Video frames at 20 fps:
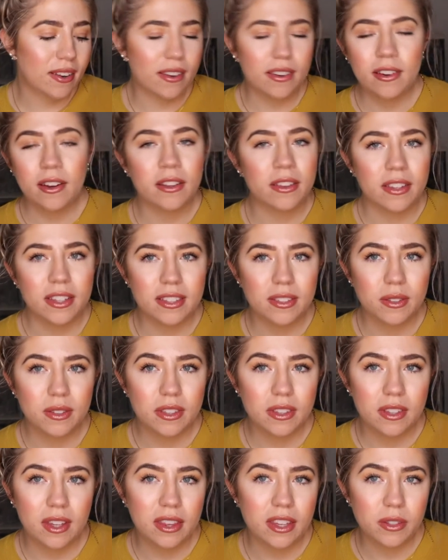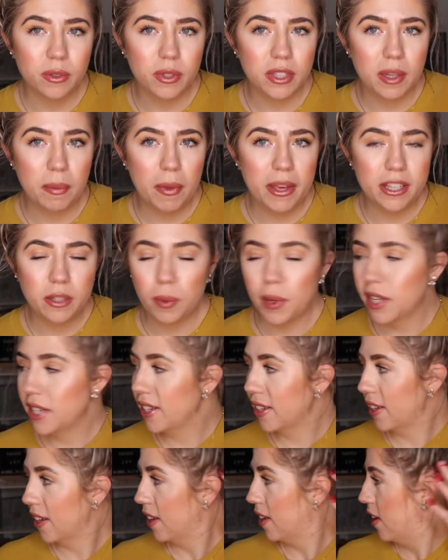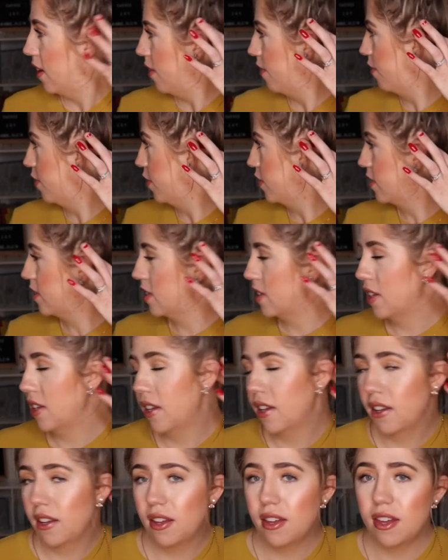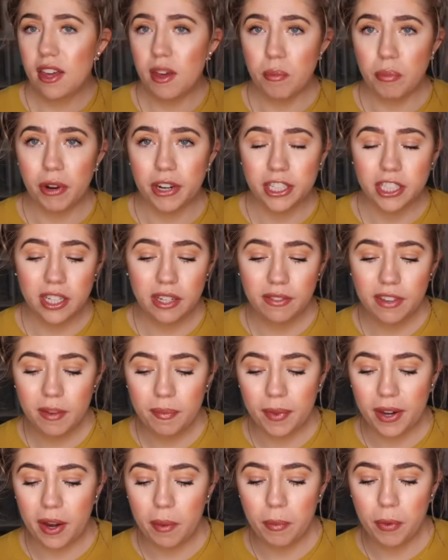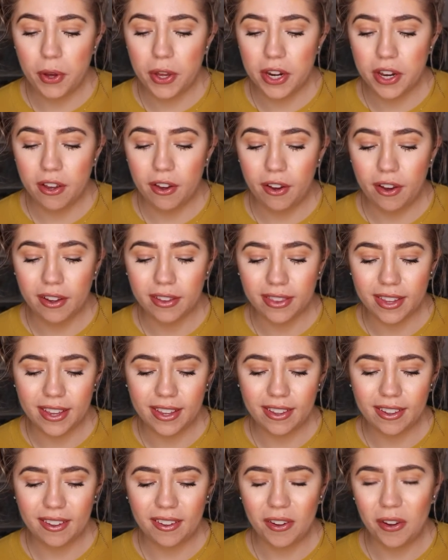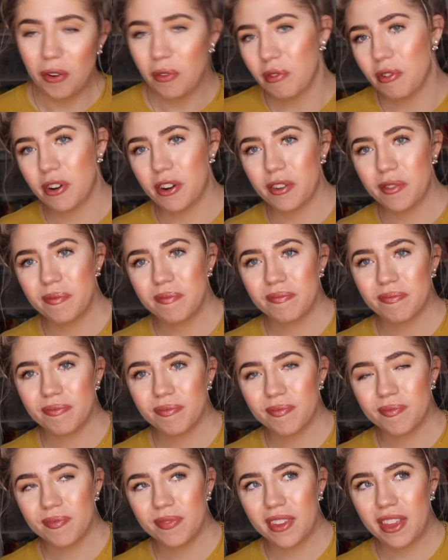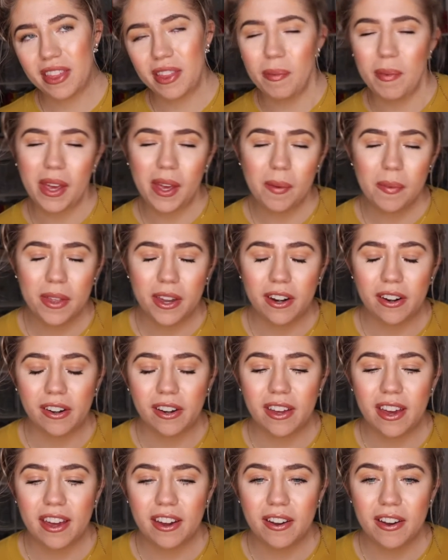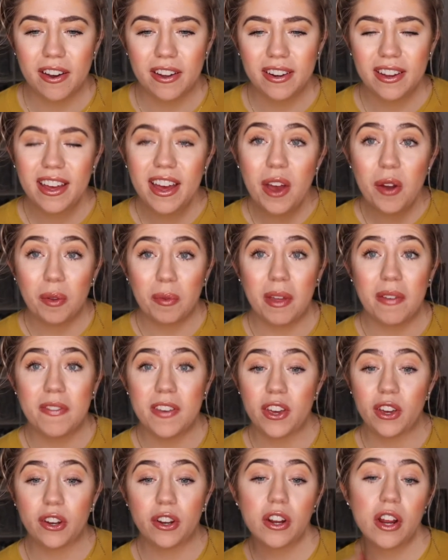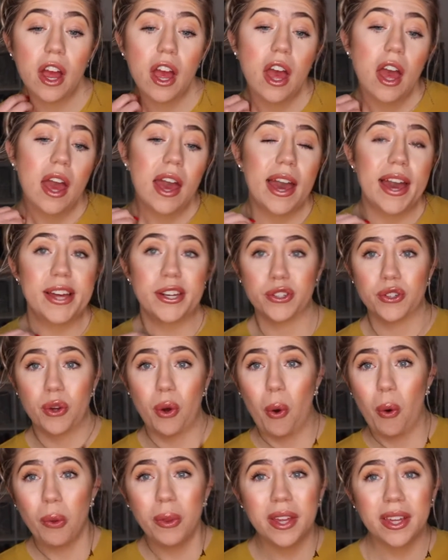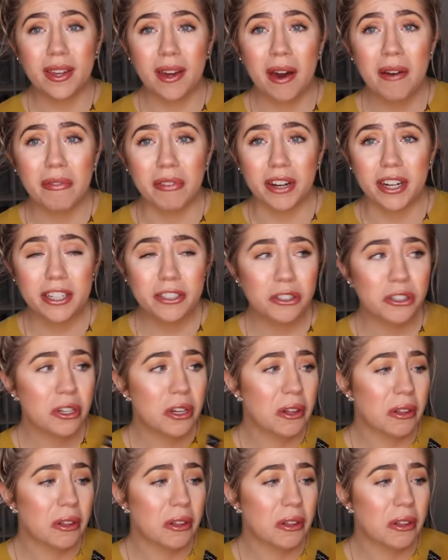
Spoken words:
Not that this was the best way to get a first impression of it, but I put it on like over the makeup that I already had on with my finger, and holy coverage,